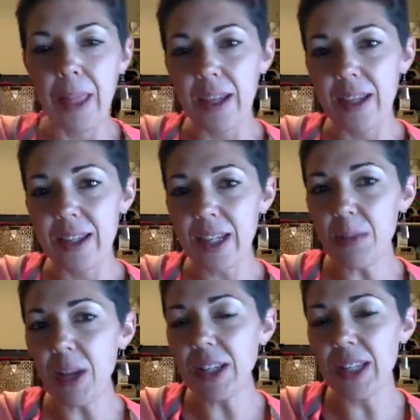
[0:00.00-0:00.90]
6
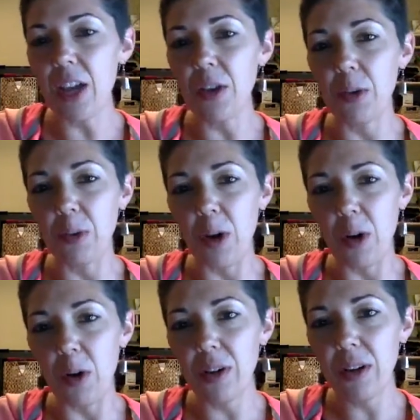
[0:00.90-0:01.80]
months down the
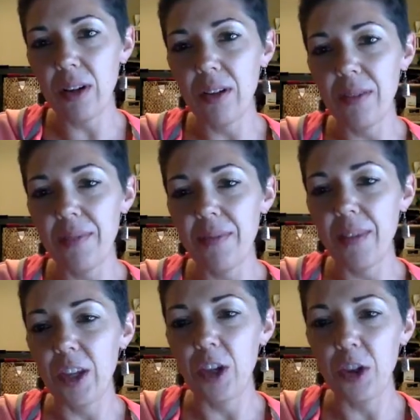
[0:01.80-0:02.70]
road,
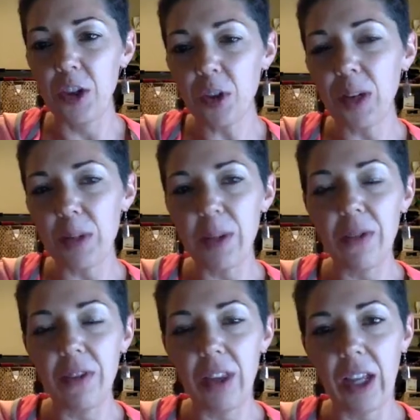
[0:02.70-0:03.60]
you're going to be
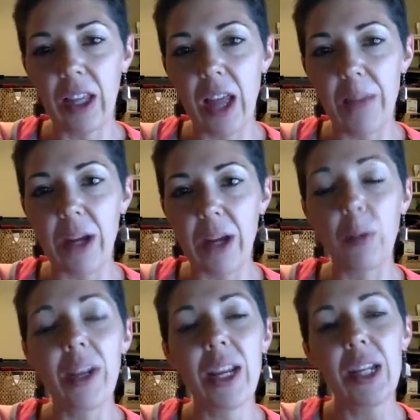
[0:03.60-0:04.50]
feeling a lot better.
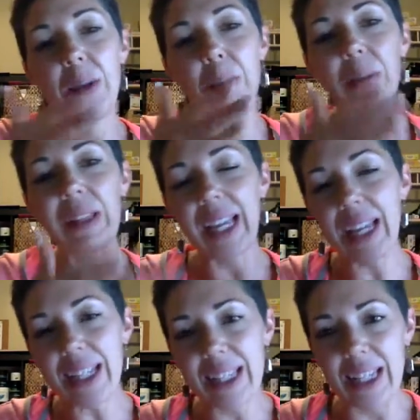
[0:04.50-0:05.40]
We need to be
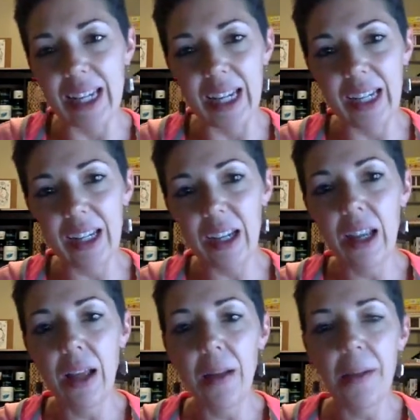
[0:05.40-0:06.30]
planting
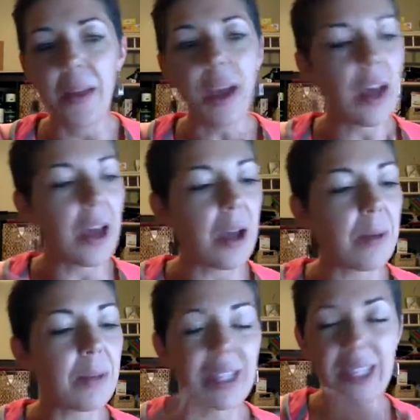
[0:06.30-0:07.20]

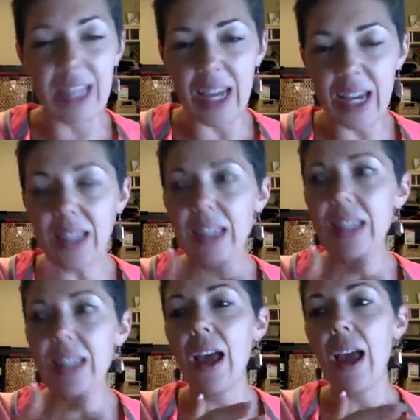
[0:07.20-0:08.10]
seeds
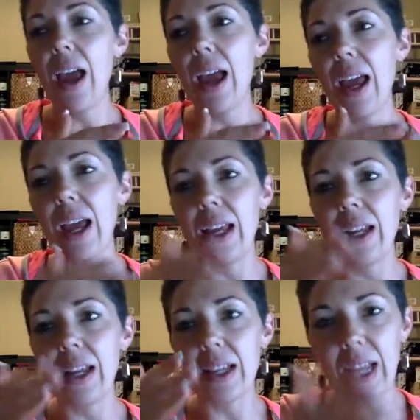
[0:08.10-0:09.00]

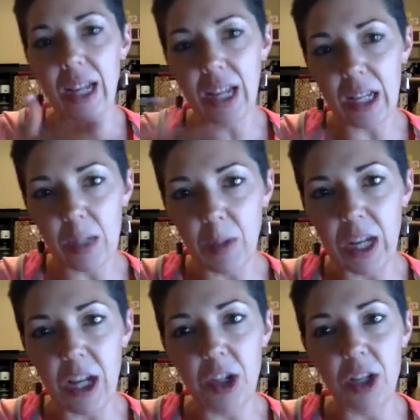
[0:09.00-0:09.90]
and setting
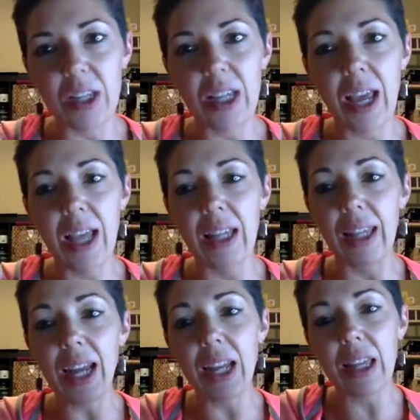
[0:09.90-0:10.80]
expectations and
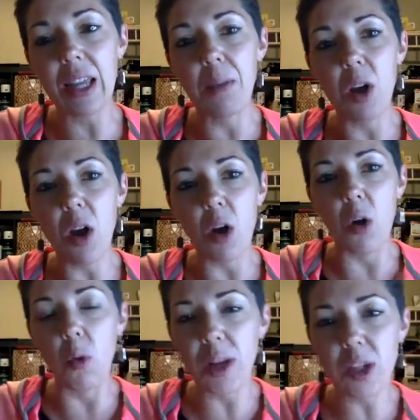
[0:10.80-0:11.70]
letting them
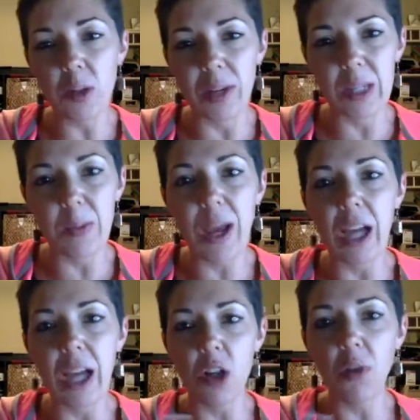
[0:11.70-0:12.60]
know what to
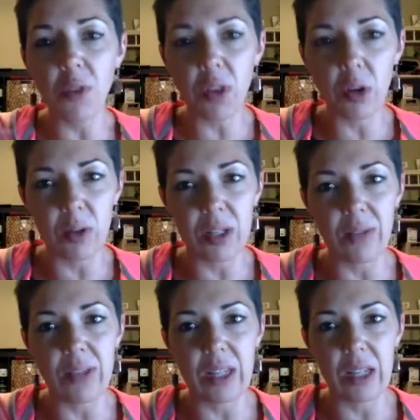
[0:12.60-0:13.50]
expect over the course
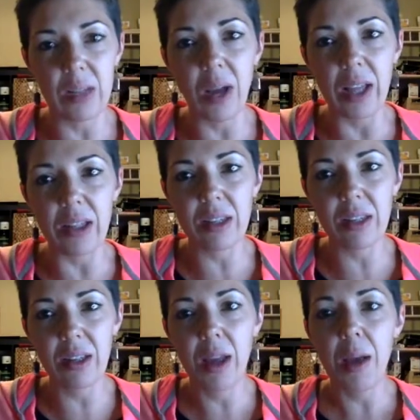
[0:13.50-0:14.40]
of 6 months.
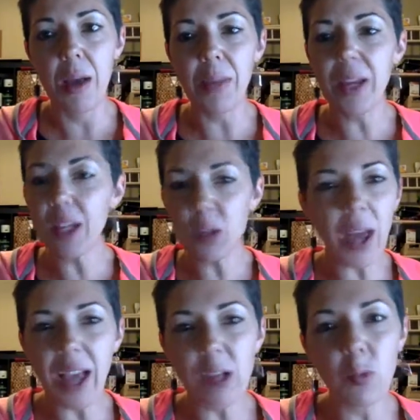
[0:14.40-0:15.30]
Because
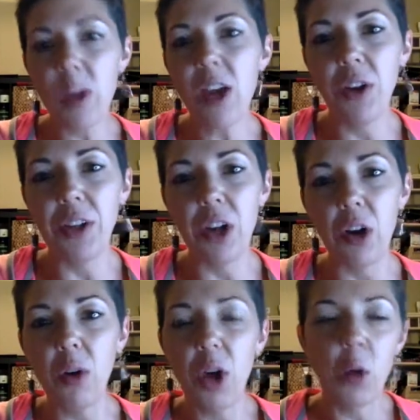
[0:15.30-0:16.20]
as we all
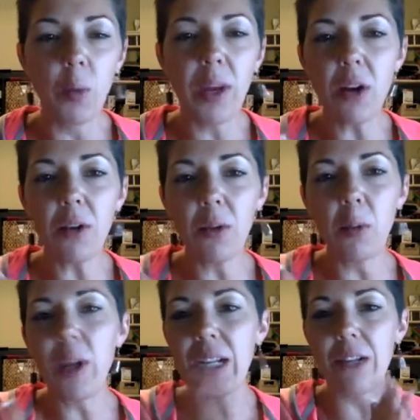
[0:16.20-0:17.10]
know, we
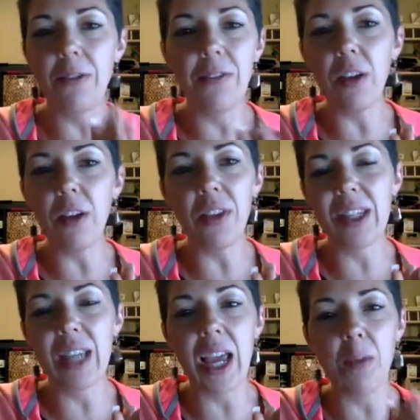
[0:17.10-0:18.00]
didn't feel the
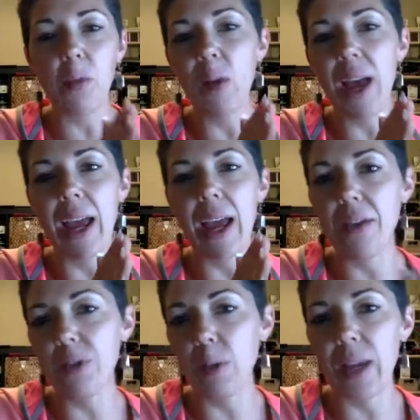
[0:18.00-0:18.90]
same way
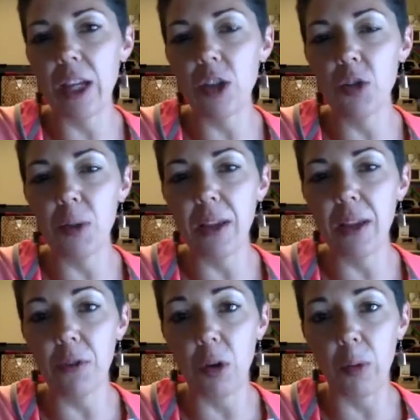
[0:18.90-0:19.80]
after we drank it
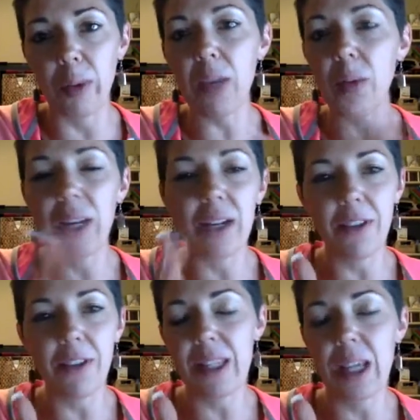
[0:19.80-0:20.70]
for a week. We didn't
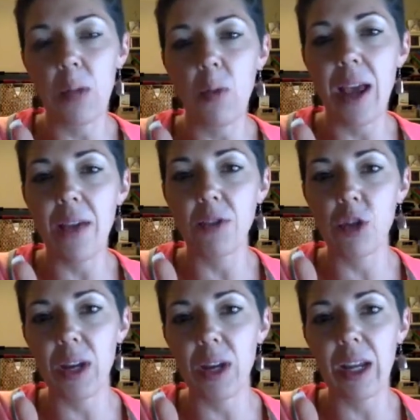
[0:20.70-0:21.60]
feel the same way after
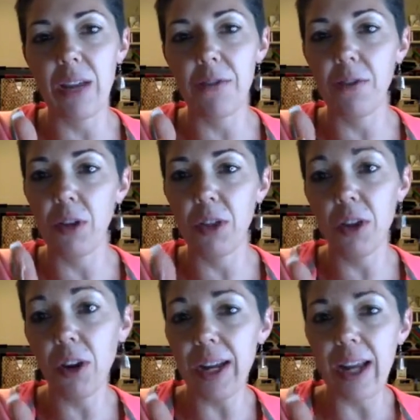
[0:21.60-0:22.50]
drinking it for
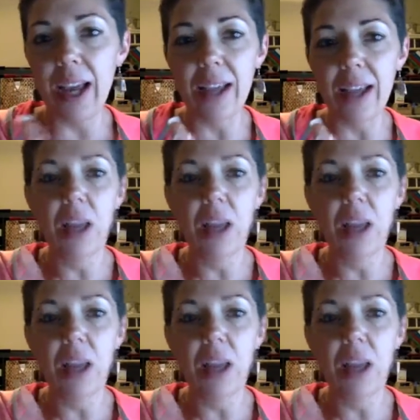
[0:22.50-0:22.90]
30 days.